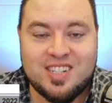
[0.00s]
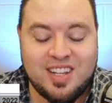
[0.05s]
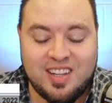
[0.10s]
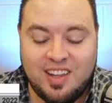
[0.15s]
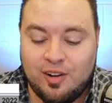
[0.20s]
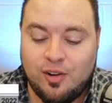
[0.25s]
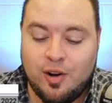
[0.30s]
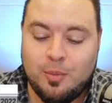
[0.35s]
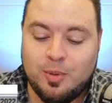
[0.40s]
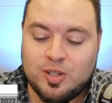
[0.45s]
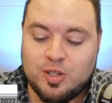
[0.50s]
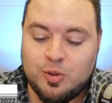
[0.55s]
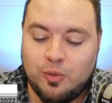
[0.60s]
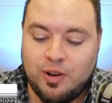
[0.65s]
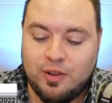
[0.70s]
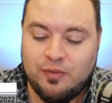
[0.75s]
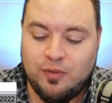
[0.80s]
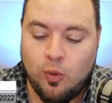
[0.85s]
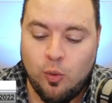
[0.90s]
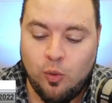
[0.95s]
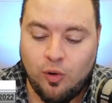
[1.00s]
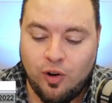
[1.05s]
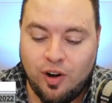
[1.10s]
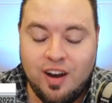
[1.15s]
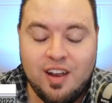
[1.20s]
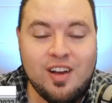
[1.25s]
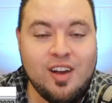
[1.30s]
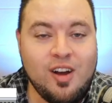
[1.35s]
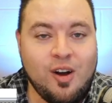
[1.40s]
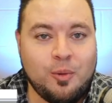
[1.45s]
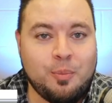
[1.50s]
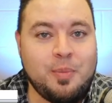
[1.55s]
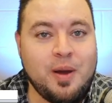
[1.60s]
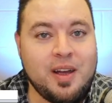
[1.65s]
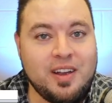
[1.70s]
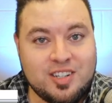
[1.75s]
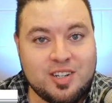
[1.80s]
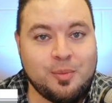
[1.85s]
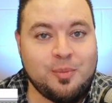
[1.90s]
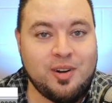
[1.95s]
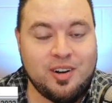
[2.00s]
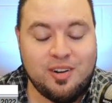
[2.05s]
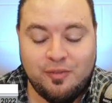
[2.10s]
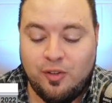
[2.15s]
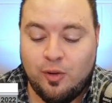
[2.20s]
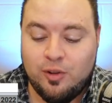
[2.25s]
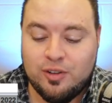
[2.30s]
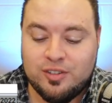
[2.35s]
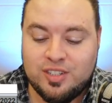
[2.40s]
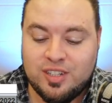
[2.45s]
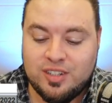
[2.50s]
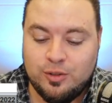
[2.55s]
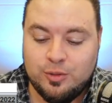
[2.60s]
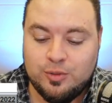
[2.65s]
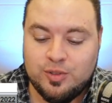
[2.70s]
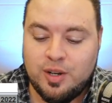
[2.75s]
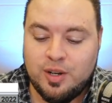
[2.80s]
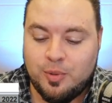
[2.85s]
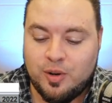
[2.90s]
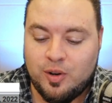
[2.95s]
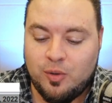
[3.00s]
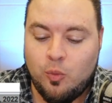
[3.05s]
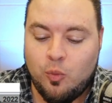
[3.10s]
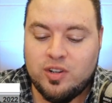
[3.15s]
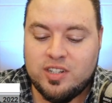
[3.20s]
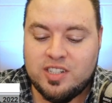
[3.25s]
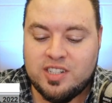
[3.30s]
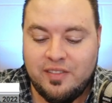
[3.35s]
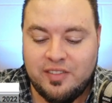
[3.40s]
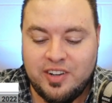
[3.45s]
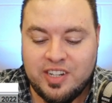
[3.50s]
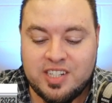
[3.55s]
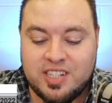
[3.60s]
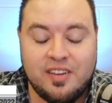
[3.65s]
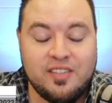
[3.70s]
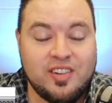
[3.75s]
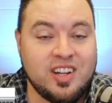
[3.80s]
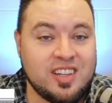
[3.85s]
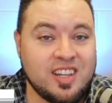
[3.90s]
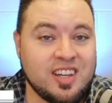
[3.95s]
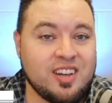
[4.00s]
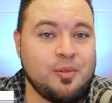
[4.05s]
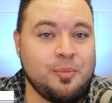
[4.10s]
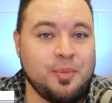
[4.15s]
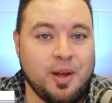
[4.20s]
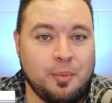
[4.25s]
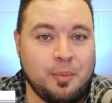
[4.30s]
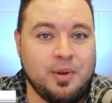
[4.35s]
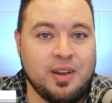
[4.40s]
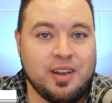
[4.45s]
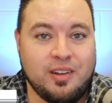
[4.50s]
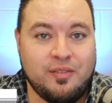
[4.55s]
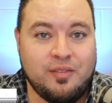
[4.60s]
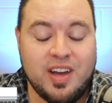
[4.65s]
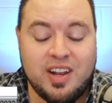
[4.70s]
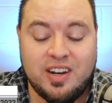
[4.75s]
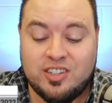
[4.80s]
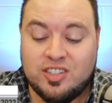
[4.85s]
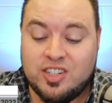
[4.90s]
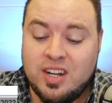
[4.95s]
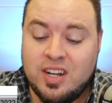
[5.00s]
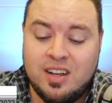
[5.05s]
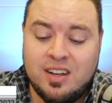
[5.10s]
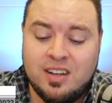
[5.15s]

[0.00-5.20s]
They were number twenty-four on pace compared to Fullerton, who's number one seventy-seven. I think it'll be a big advantage.